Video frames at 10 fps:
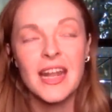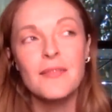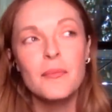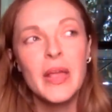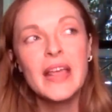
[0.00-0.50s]

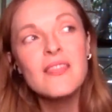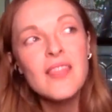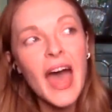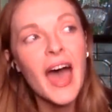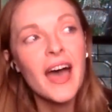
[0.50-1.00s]
And in
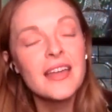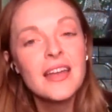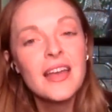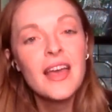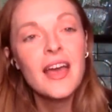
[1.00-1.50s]
that,
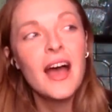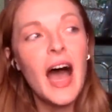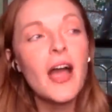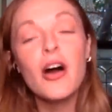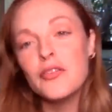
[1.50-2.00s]

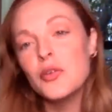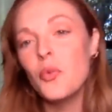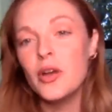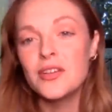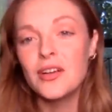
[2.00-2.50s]
I often
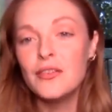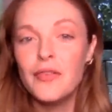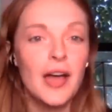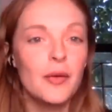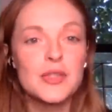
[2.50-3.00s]
wonder if
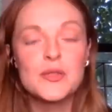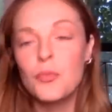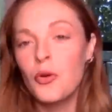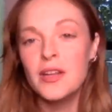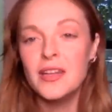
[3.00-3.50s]
I was
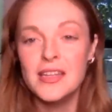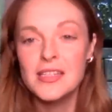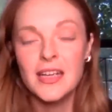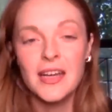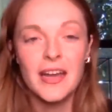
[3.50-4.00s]
born in
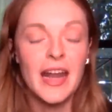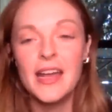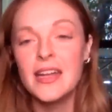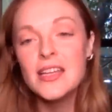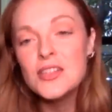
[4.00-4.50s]
India and I
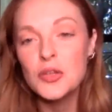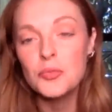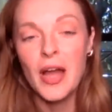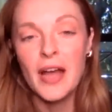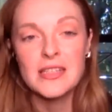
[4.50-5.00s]
had a Hindu
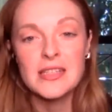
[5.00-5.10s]
practice,